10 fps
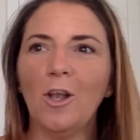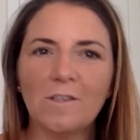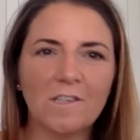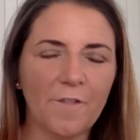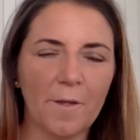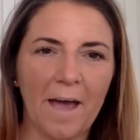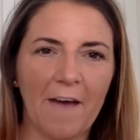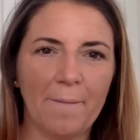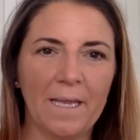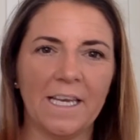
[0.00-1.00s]
Lots of them
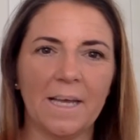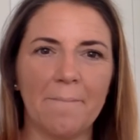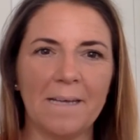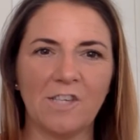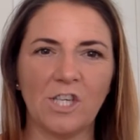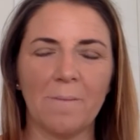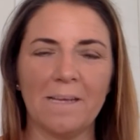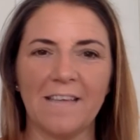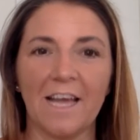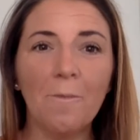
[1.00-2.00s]
have been messaging
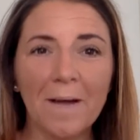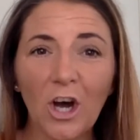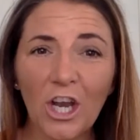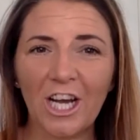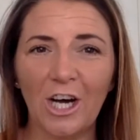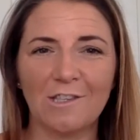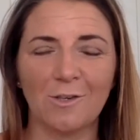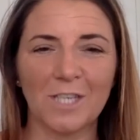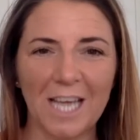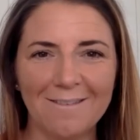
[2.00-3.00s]
me saying, oh my God, I can't
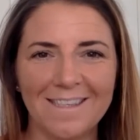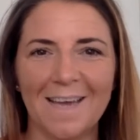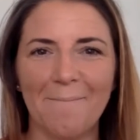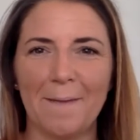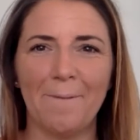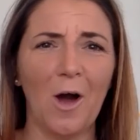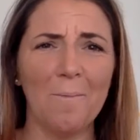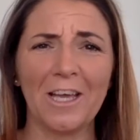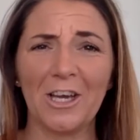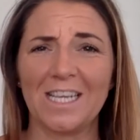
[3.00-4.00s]
stop shouting at people.
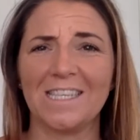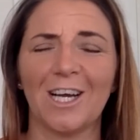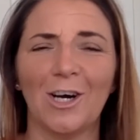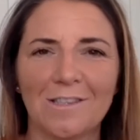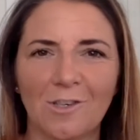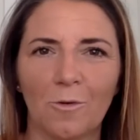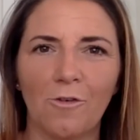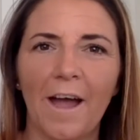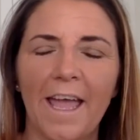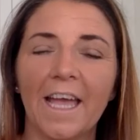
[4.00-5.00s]
Oh my goodness, I can't stop
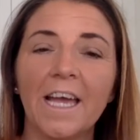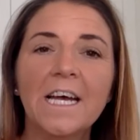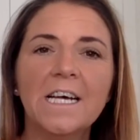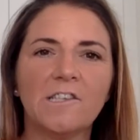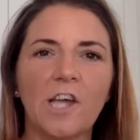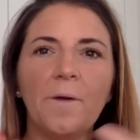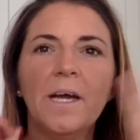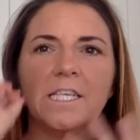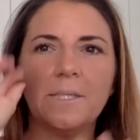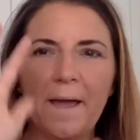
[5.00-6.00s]
crying. So
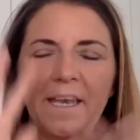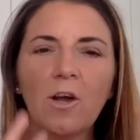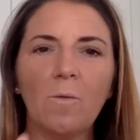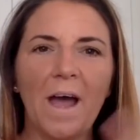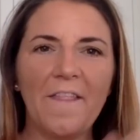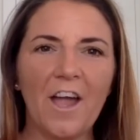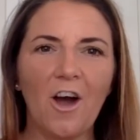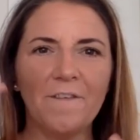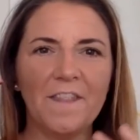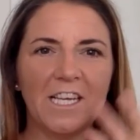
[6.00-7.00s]
depending on where they
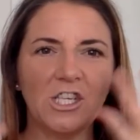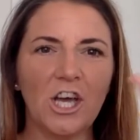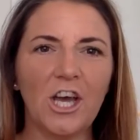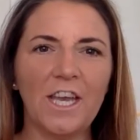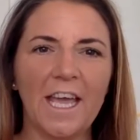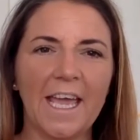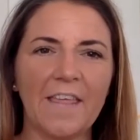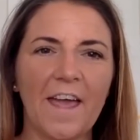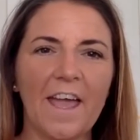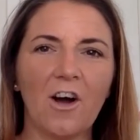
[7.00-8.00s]
are in their
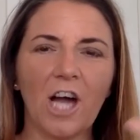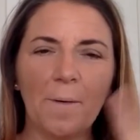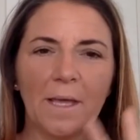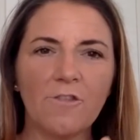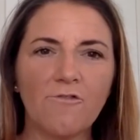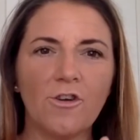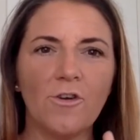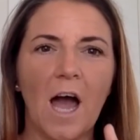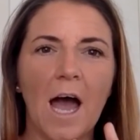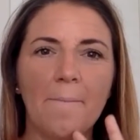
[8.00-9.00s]
journey, they are going
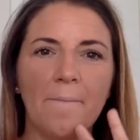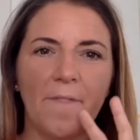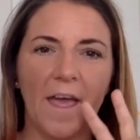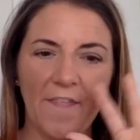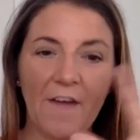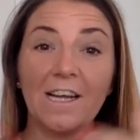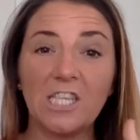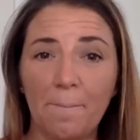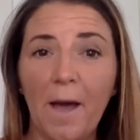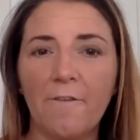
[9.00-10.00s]
through, they're
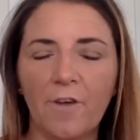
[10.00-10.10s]
actually